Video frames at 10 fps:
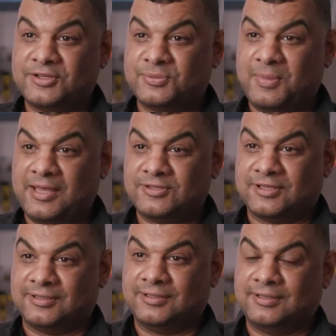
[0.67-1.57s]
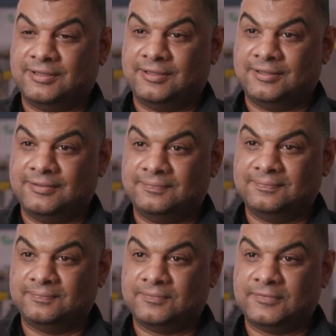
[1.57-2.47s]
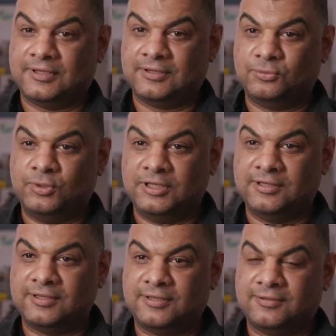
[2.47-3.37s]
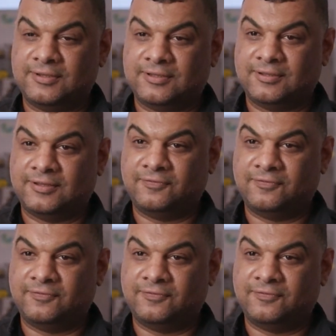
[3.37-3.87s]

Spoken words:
is amazing. Well, the